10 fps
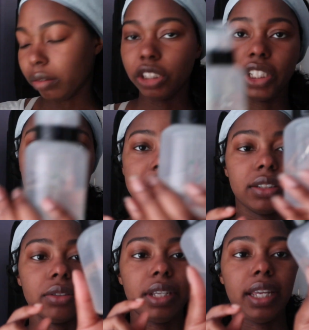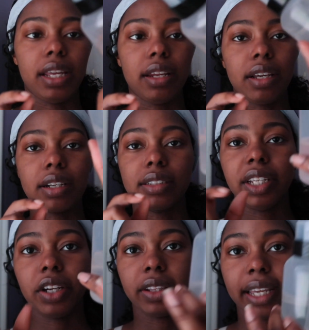my witch hazel in a
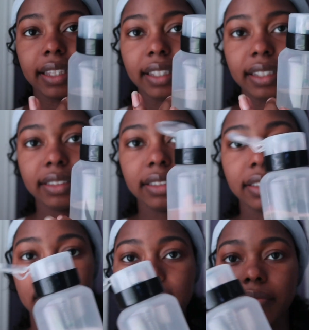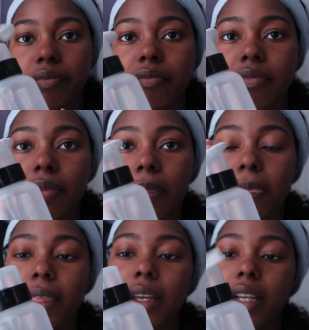container like this,
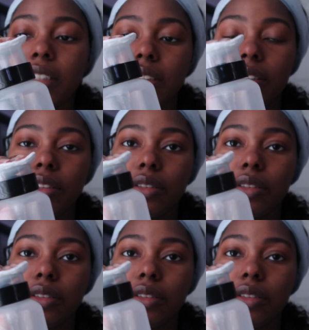and I just